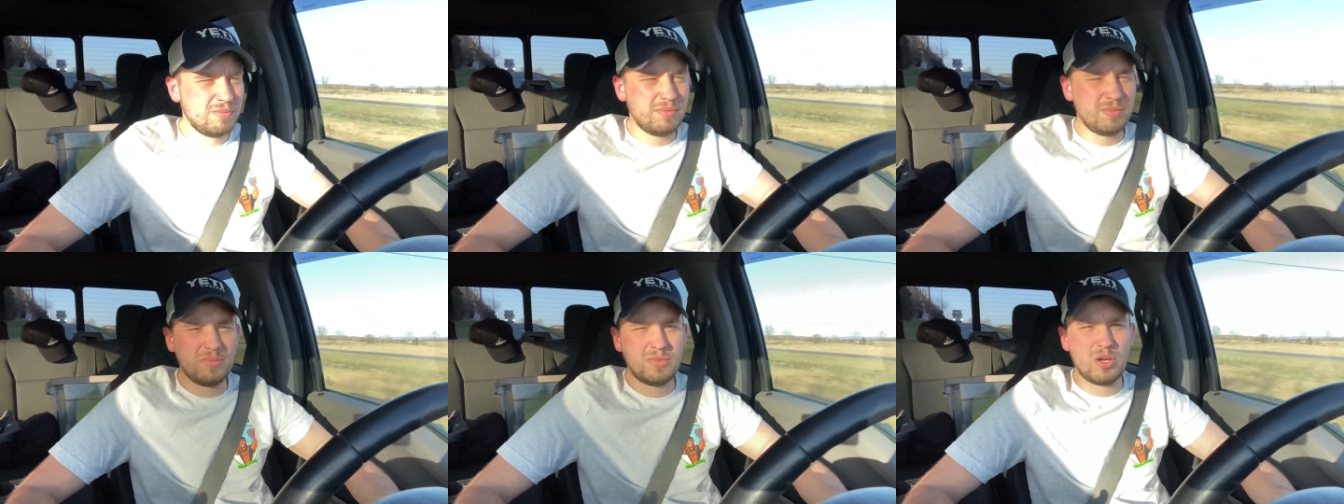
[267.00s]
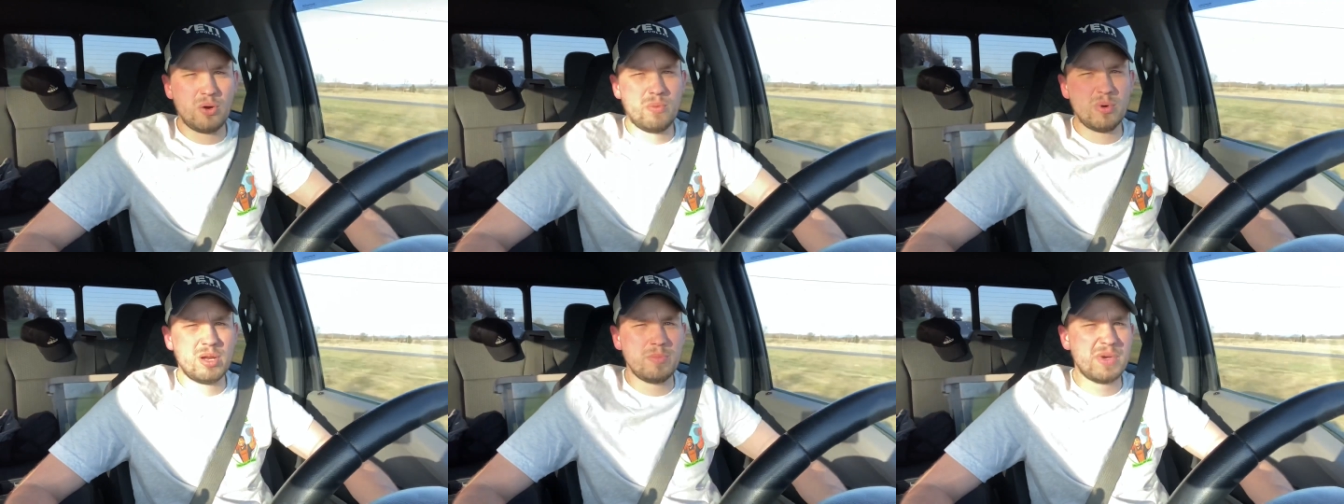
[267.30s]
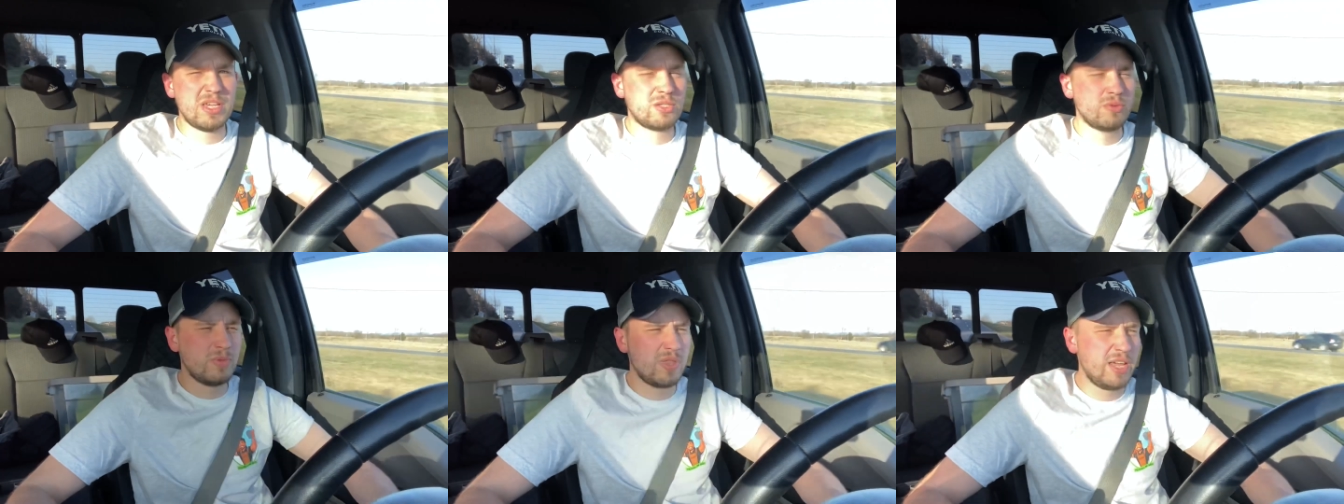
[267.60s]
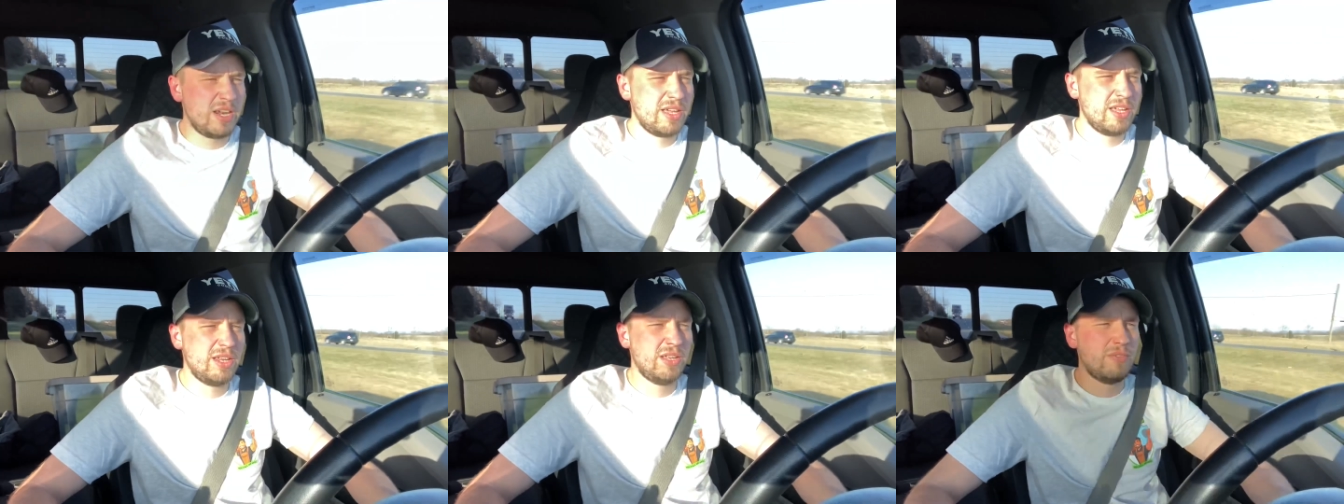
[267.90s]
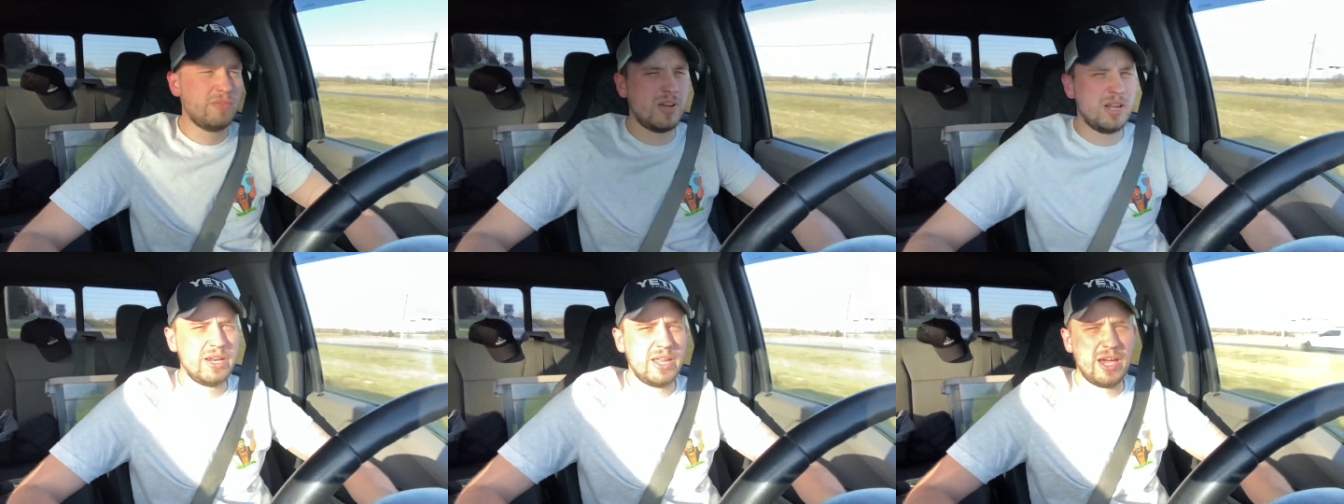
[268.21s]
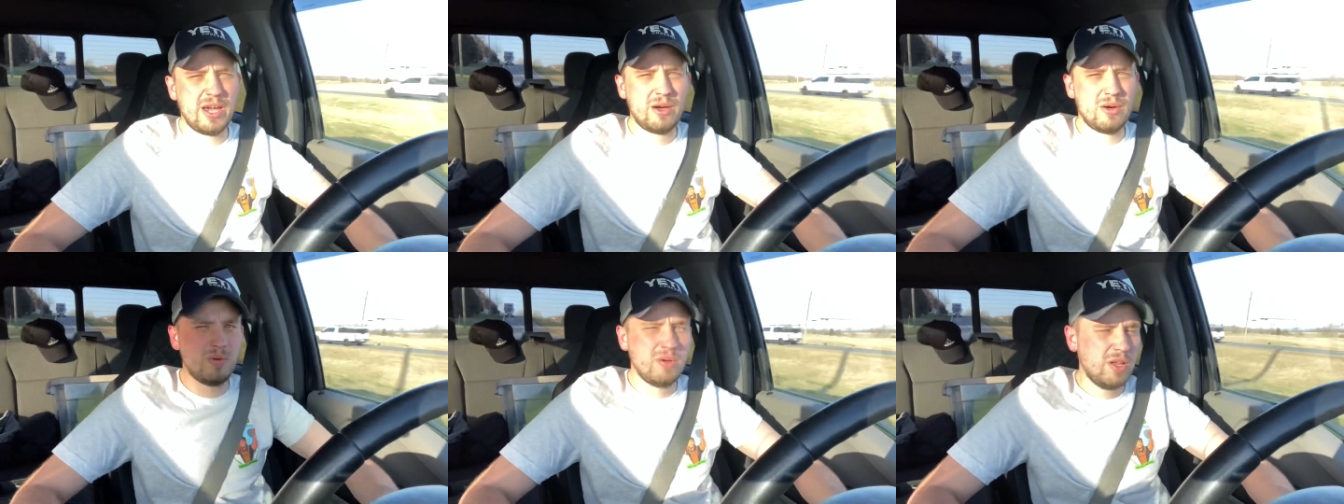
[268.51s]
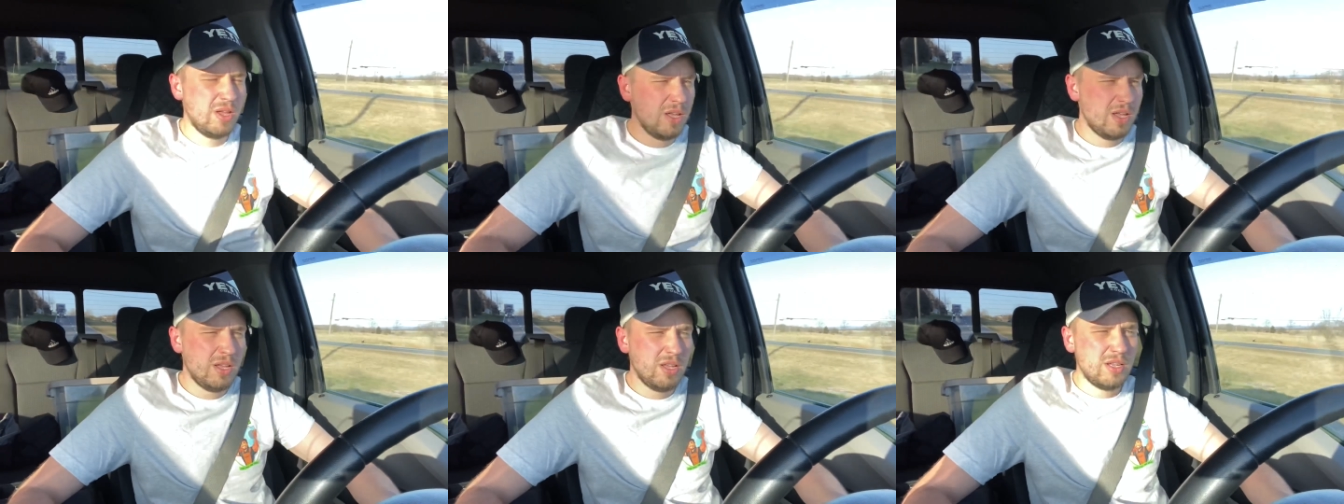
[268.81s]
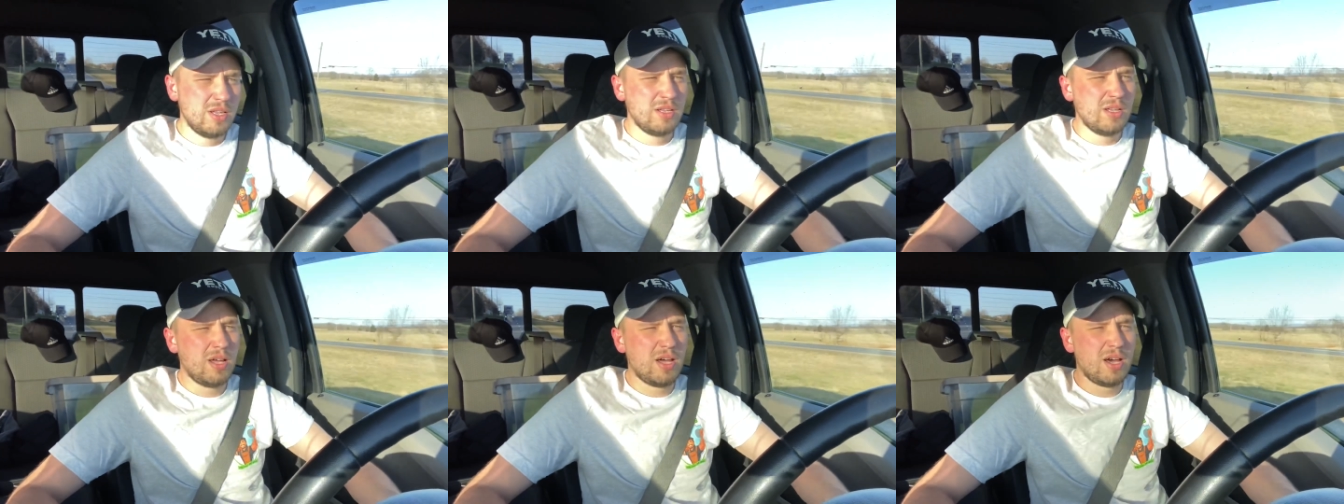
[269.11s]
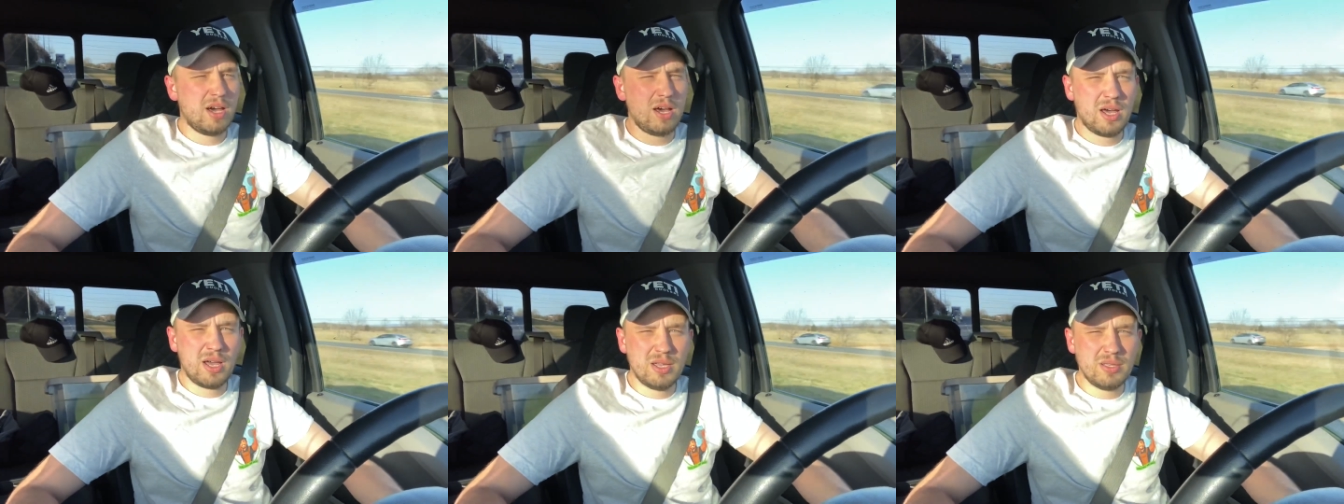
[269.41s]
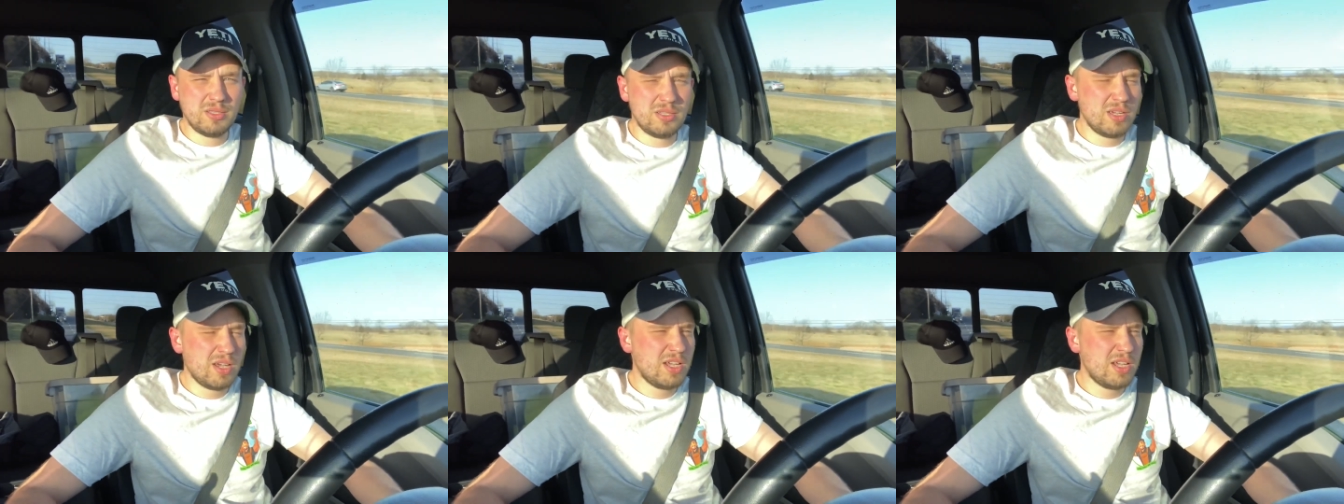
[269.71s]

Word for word: don't want to mess with editing right now uh,